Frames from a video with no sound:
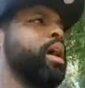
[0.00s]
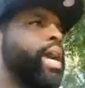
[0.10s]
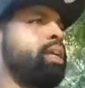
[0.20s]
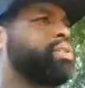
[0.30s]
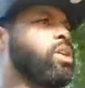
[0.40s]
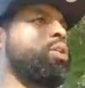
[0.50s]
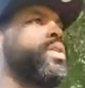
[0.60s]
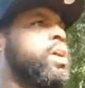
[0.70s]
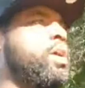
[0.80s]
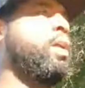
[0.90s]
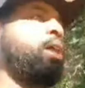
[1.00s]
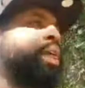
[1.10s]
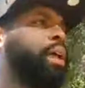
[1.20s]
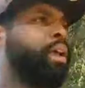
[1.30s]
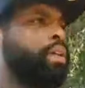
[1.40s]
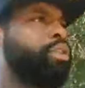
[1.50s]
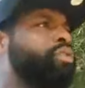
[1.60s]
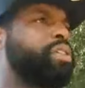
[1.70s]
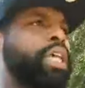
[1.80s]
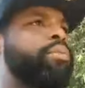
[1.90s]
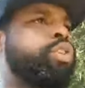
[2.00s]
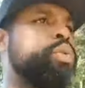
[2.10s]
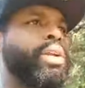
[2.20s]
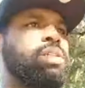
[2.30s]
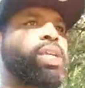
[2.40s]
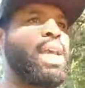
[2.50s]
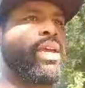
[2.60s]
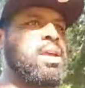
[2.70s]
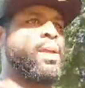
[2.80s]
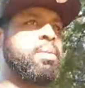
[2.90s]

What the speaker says: All right, so yeah, you can say what you want to say,